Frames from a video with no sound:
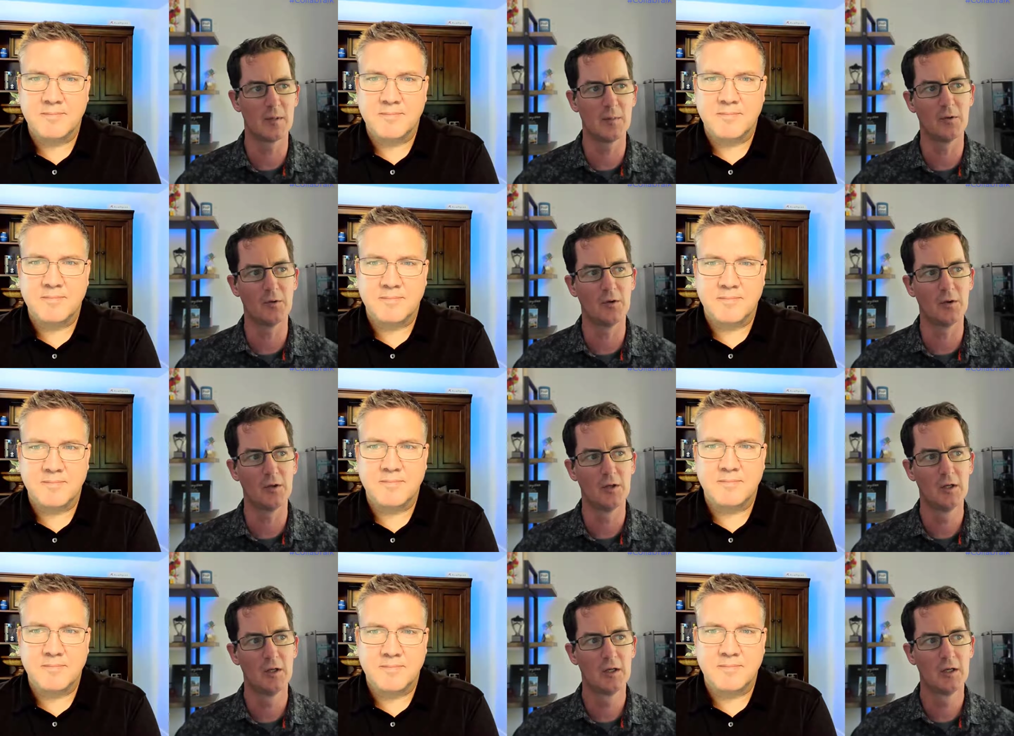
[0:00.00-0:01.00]
Speaker 1: that
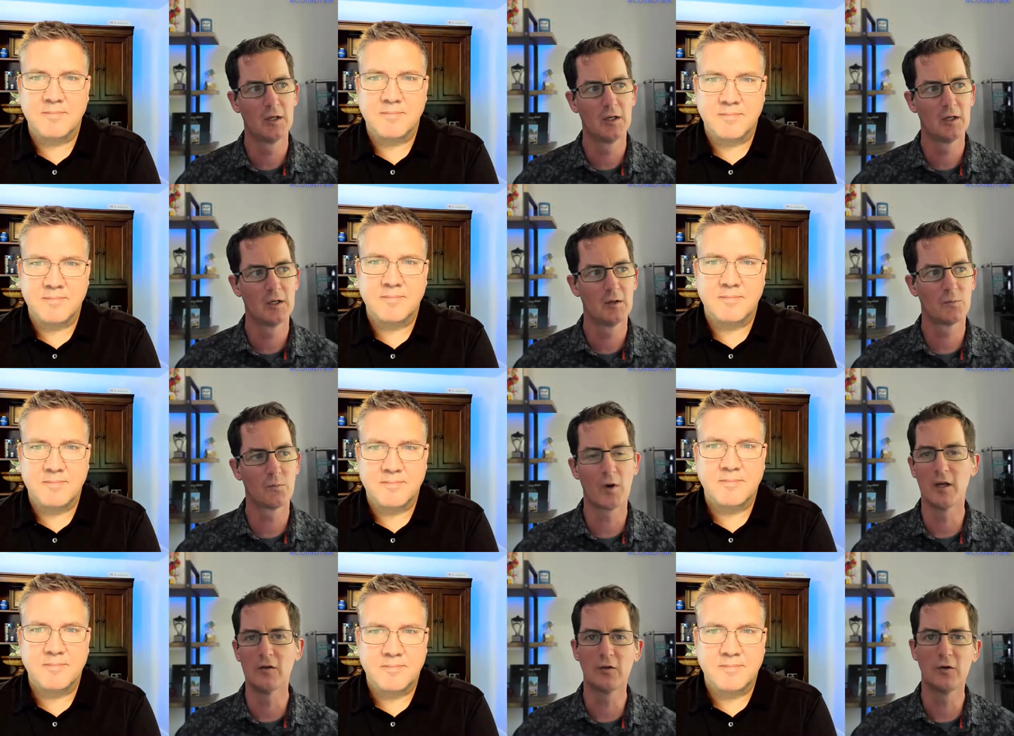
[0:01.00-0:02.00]
people
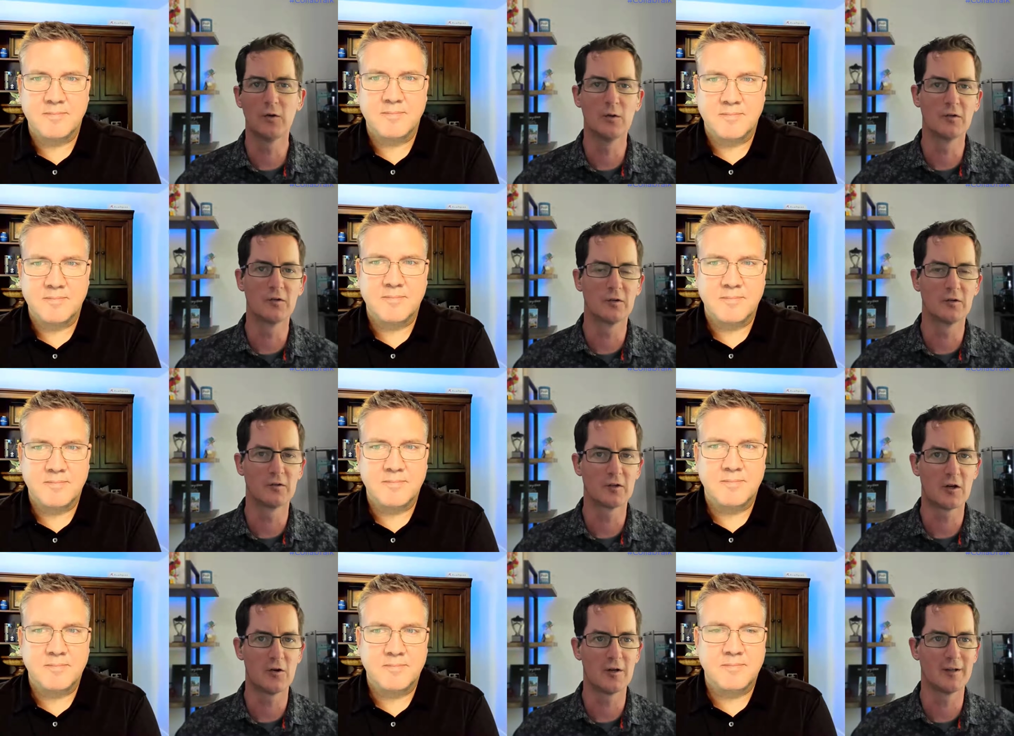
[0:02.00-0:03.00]
run into is, is
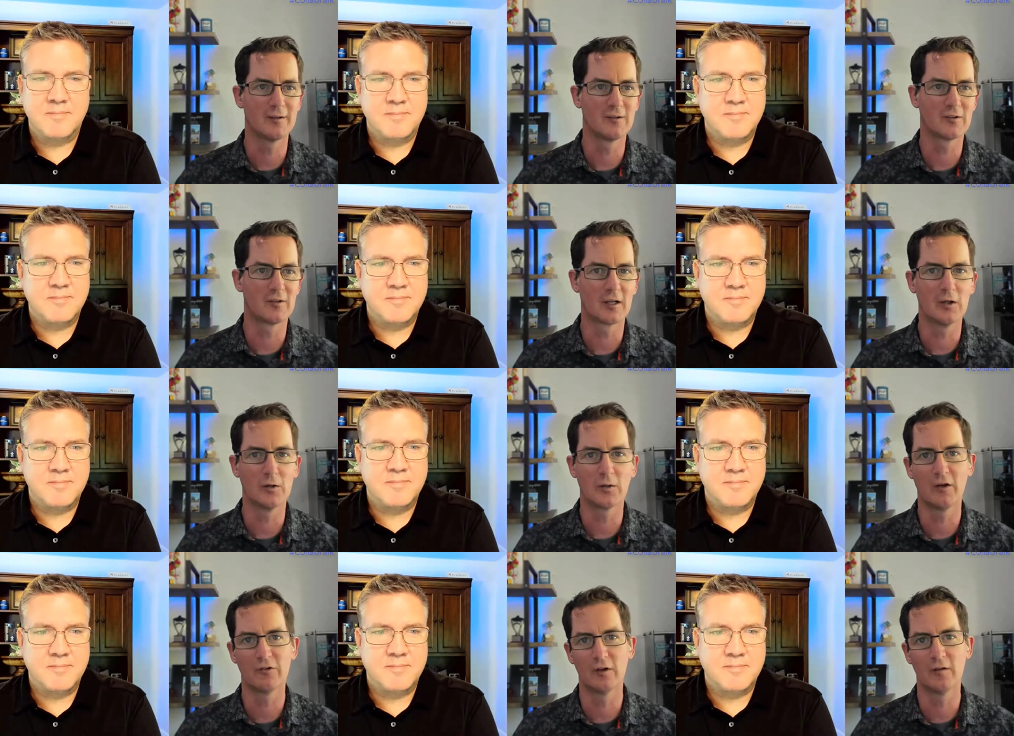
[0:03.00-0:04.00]
security and just like
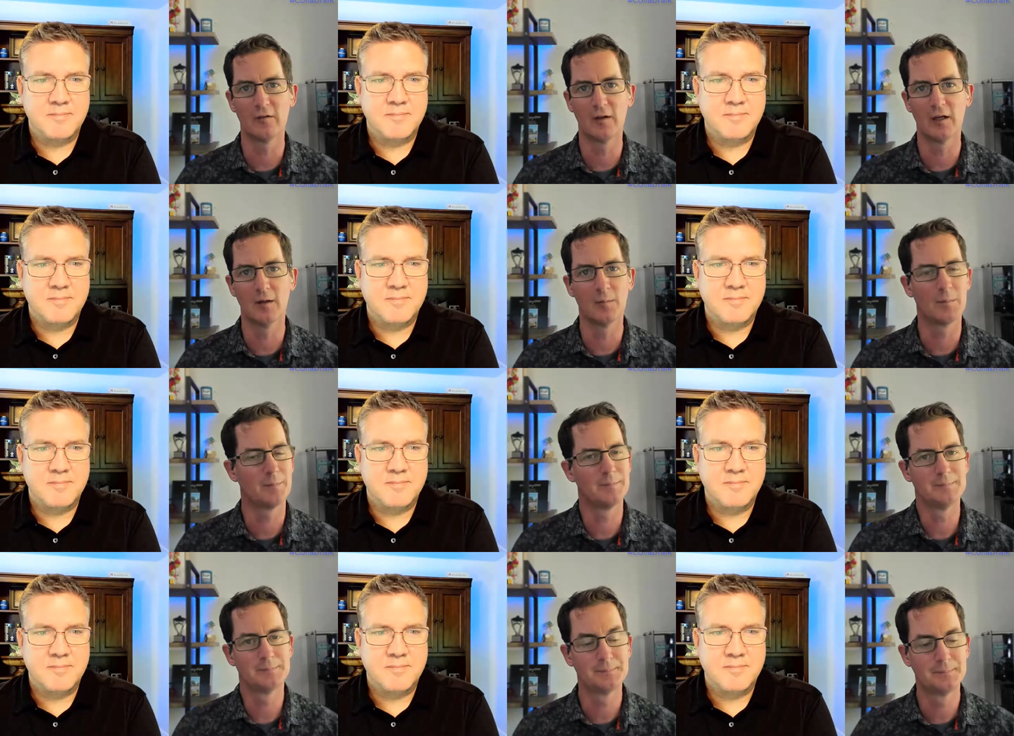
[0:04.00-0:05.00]
location of data
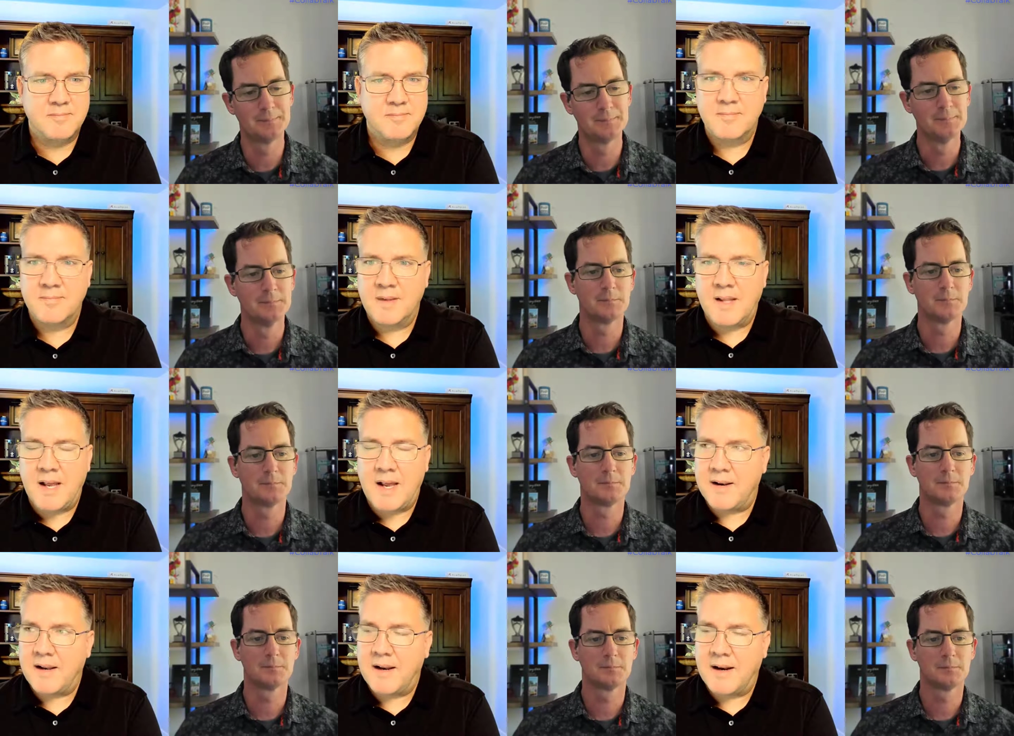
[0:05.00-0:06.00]

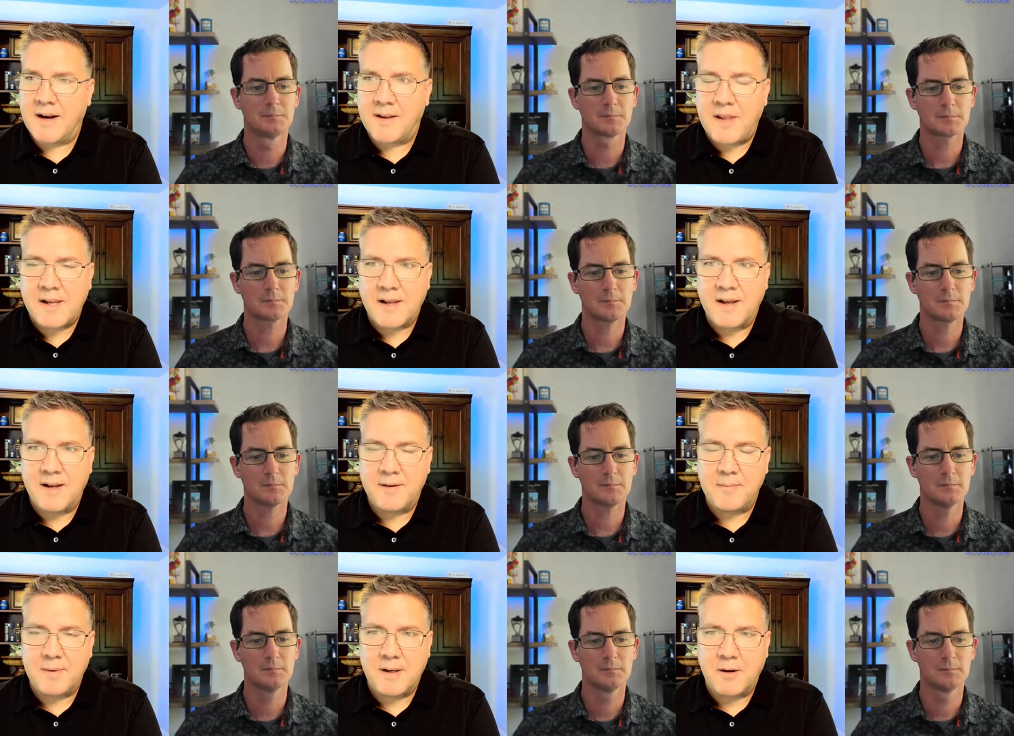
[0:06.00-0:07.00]
Speaker 2: yeah, and I think
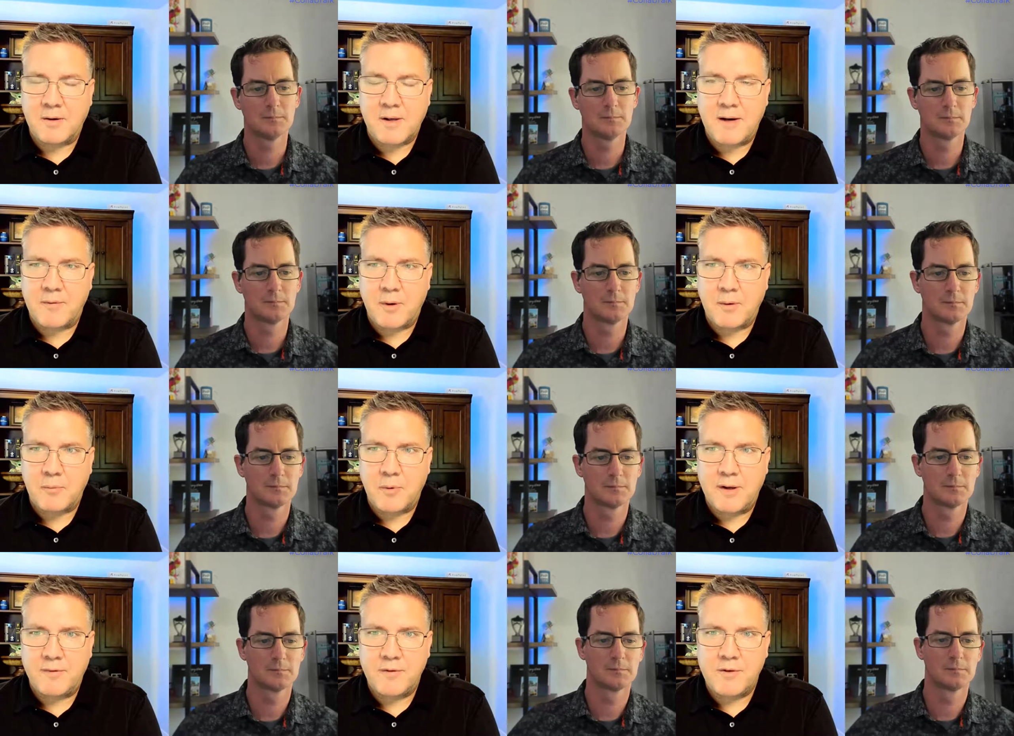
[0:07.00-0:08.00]
uh, you know, kind of like
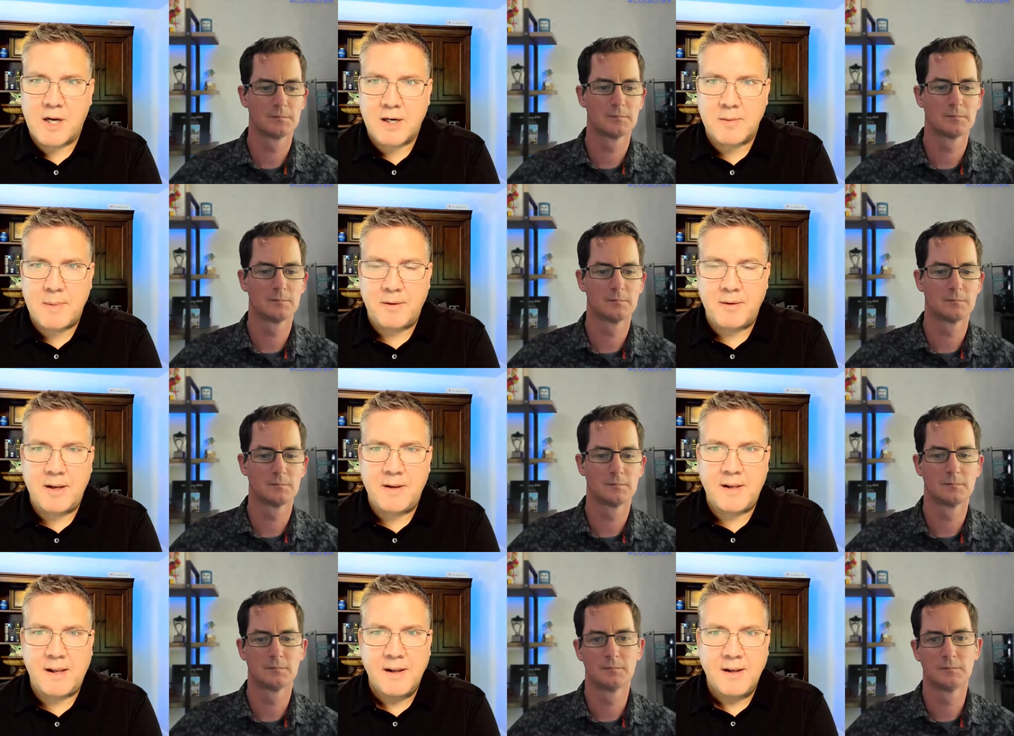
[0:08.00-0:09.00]
we've talked about
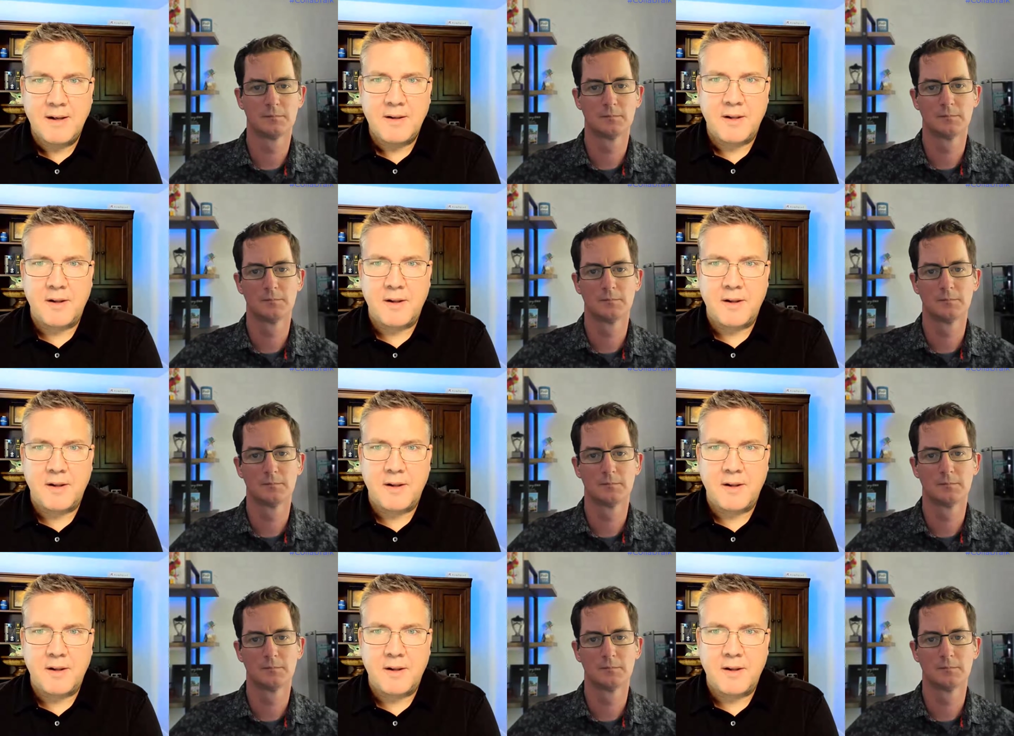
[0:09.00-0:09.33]
in the